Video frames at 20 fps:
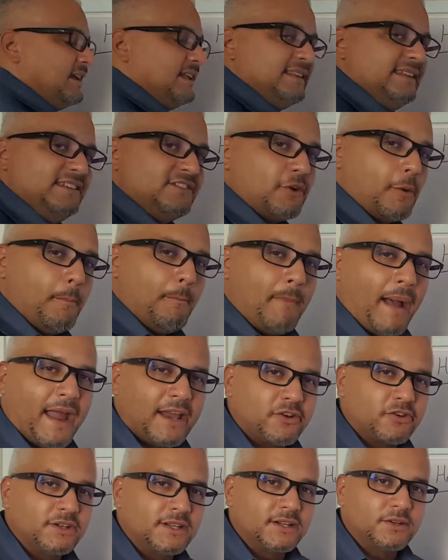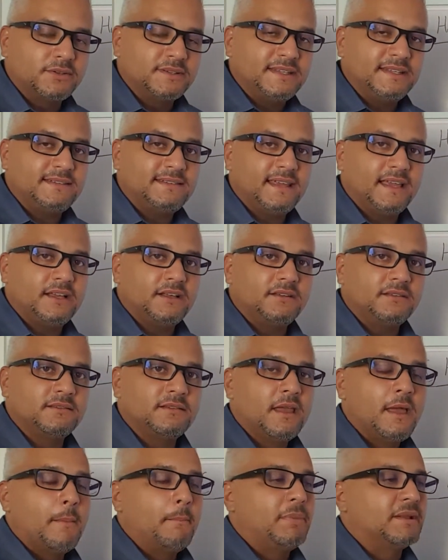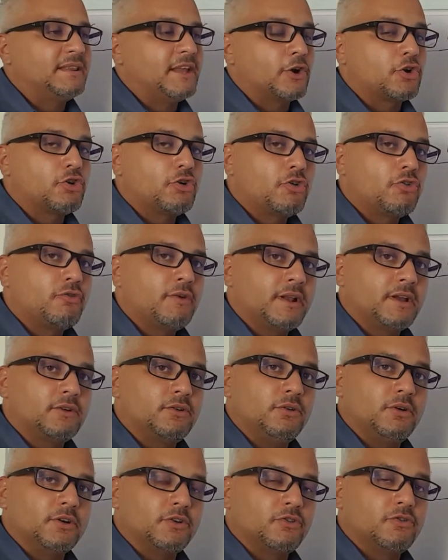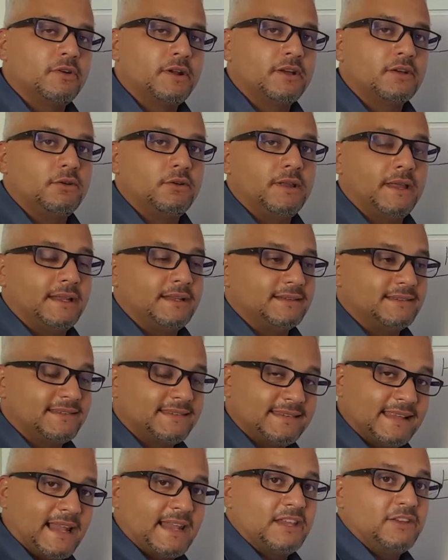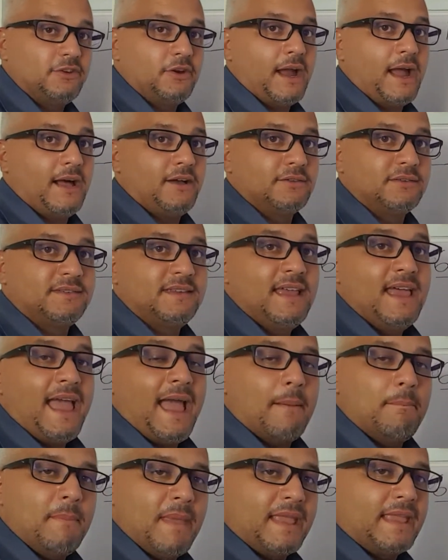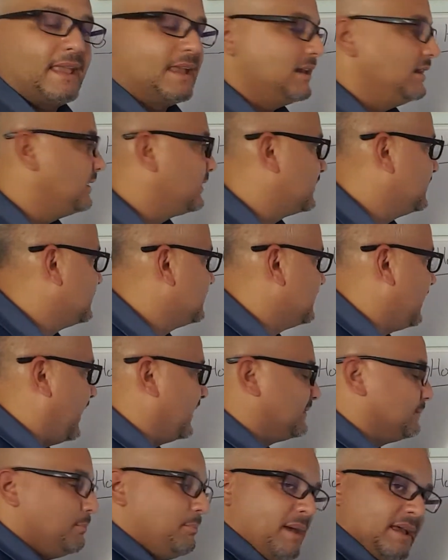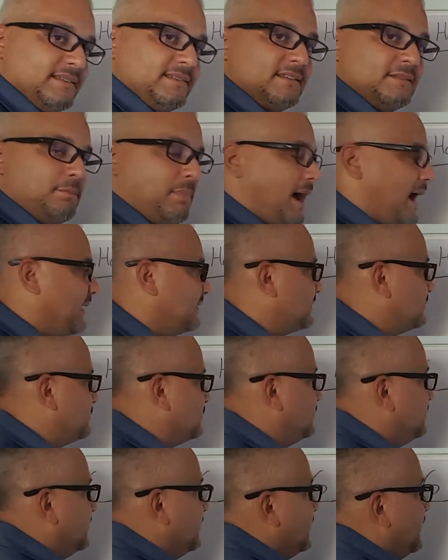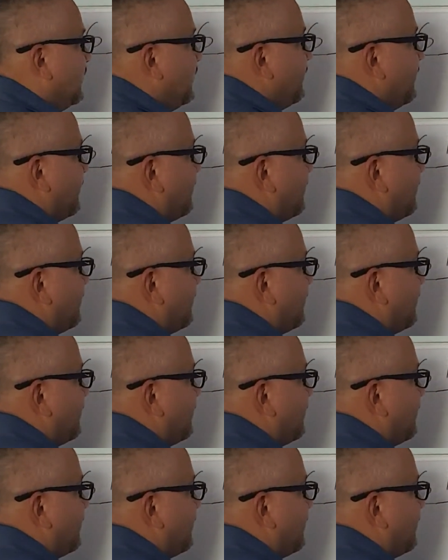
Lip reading: these are minor little details, but they're critical in selling your house and making it look as best as possible. The